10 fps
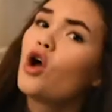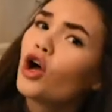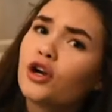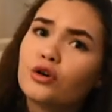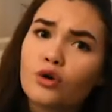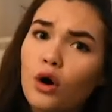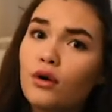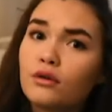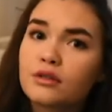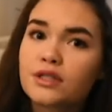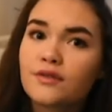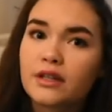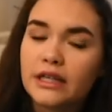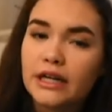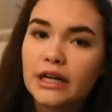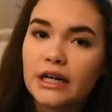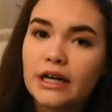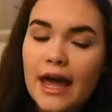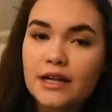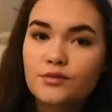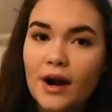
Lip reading: all your goals for the year and